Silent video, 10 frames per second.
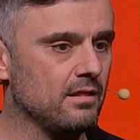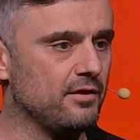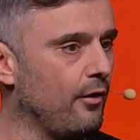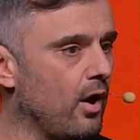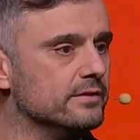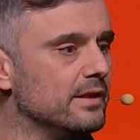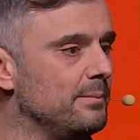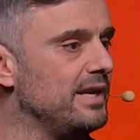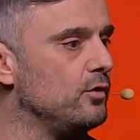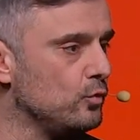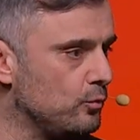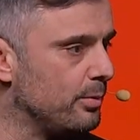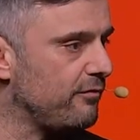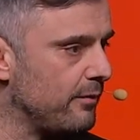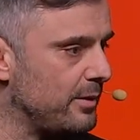their unlimited
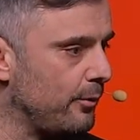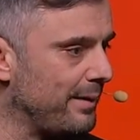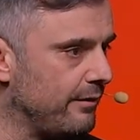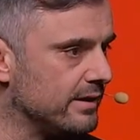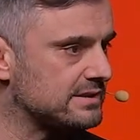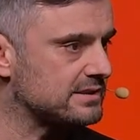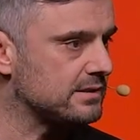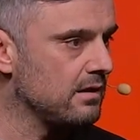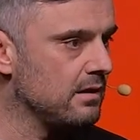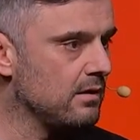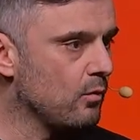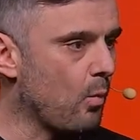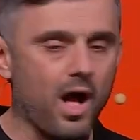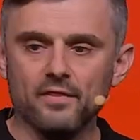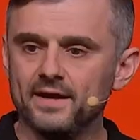Uber from their parents,
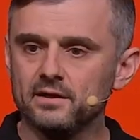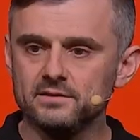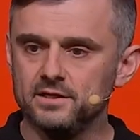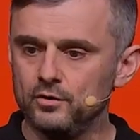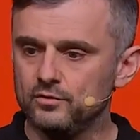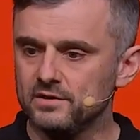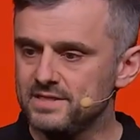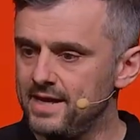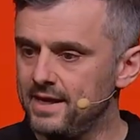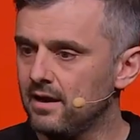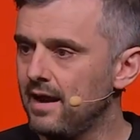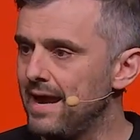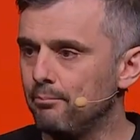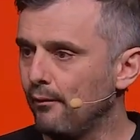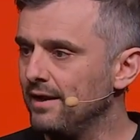while they continue to take
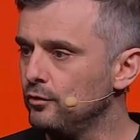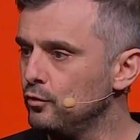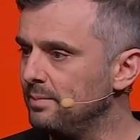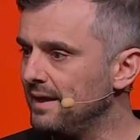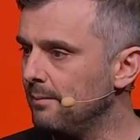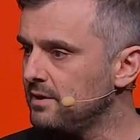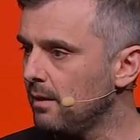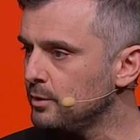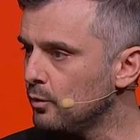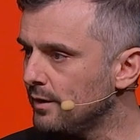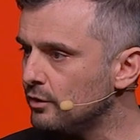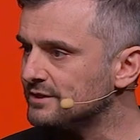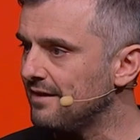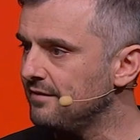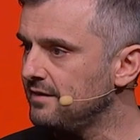a brand new BMW on their
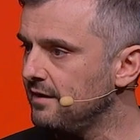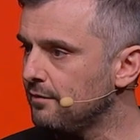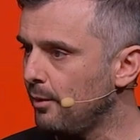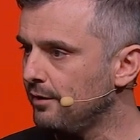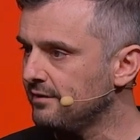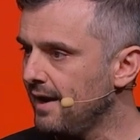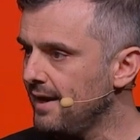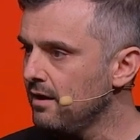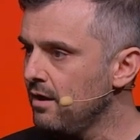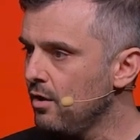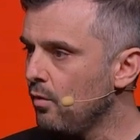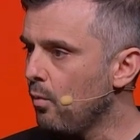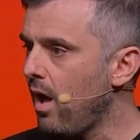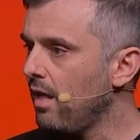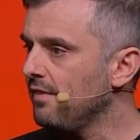17th birthday,
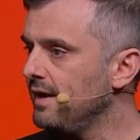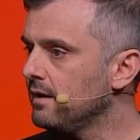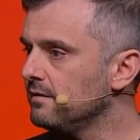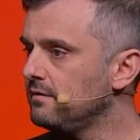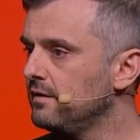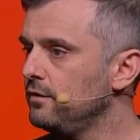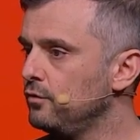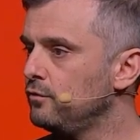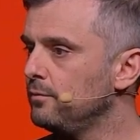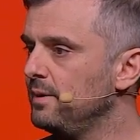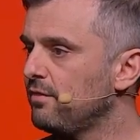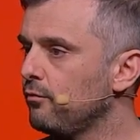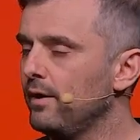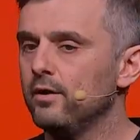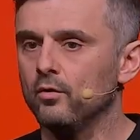while they continue to be
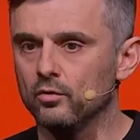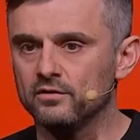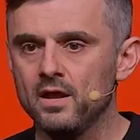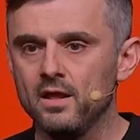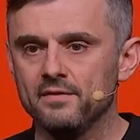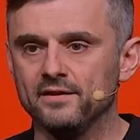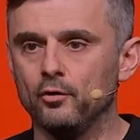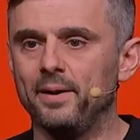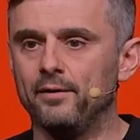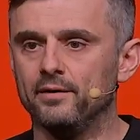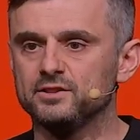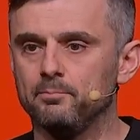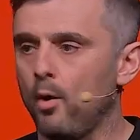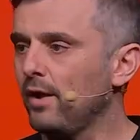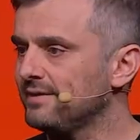thrilled that their parents
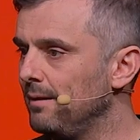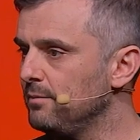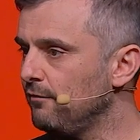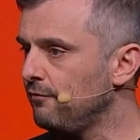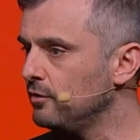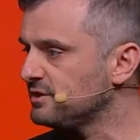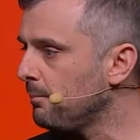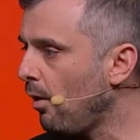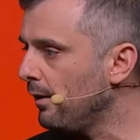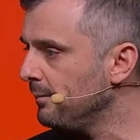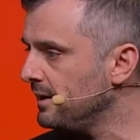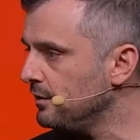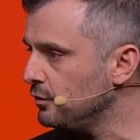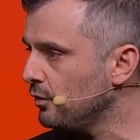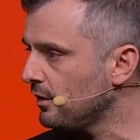bought them their first apartment
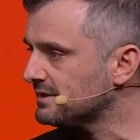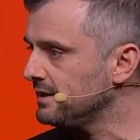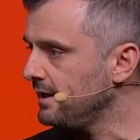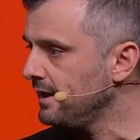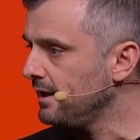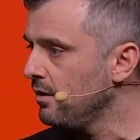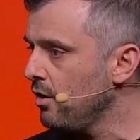in New York City,